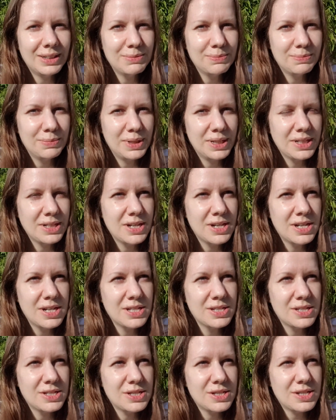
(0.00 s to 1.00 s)

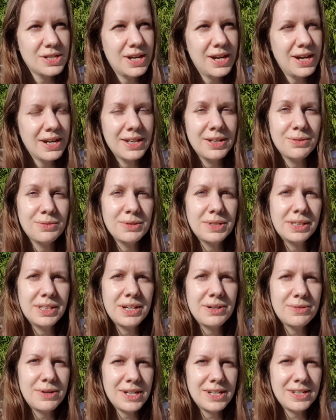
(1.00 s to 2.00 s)
because I can
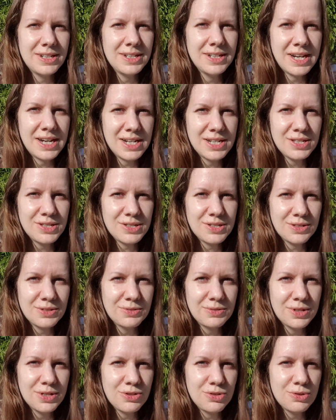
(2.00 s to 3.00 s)
really recognize
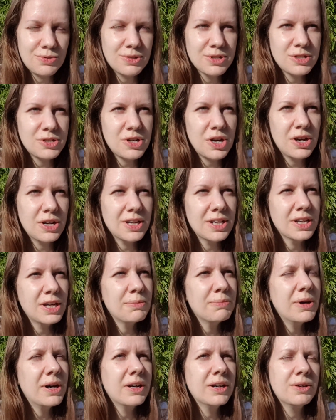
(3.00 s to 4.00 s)
what she was talking
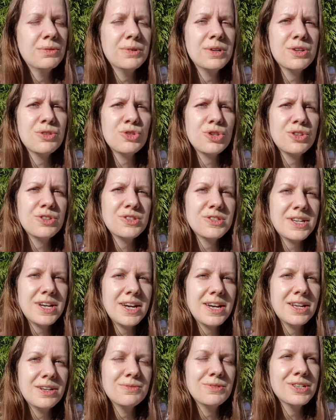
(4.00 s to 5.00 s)
about. And what she
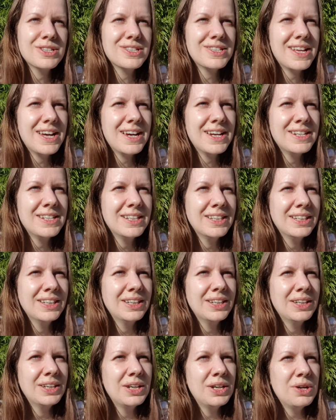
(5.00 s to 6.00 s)
said was that
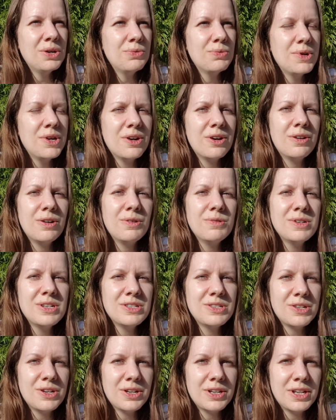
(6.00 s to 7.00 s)
we are
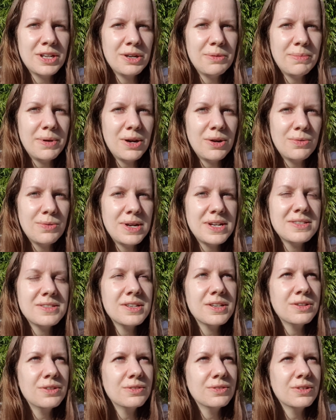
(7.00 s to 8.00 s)
always talking about
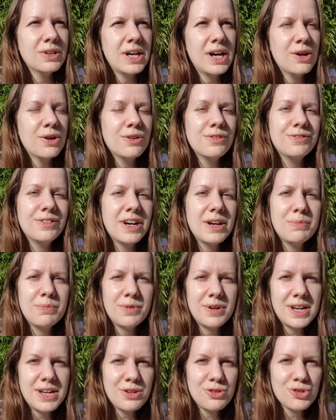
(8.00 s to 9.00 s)
raising our
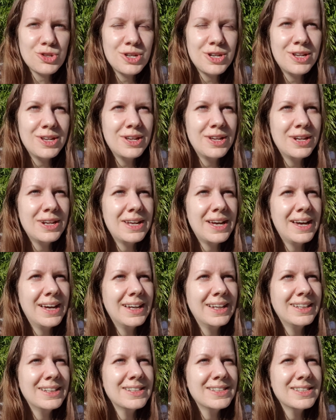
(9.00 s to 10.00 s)
vibration,
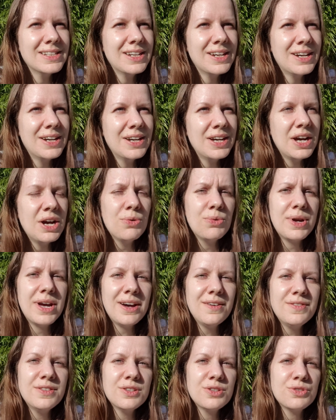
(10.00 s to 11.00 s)
and we
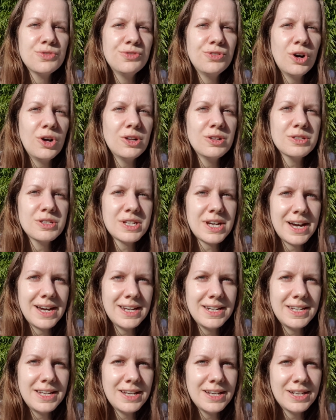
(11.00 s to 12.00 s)
have this false
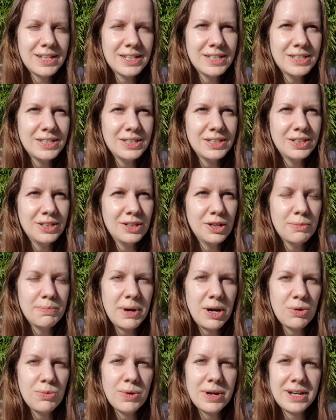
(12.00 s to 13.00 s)
idea
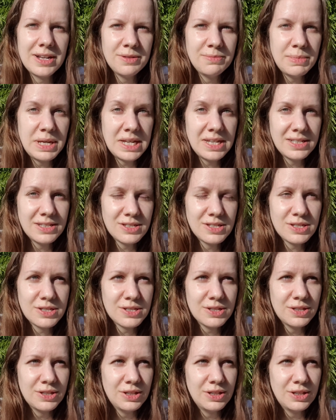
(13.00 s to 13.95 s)
about what it means,